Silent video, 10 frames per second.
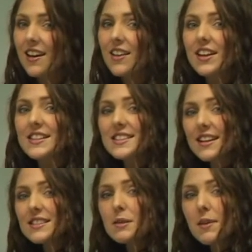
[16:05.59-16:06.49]
that
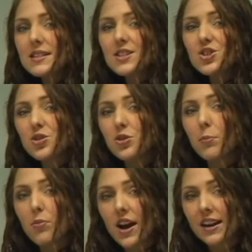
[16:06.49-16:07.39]
sends a message to your
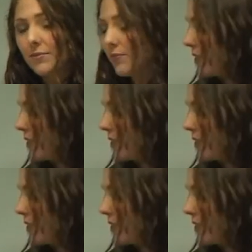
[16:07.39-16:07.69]
brain.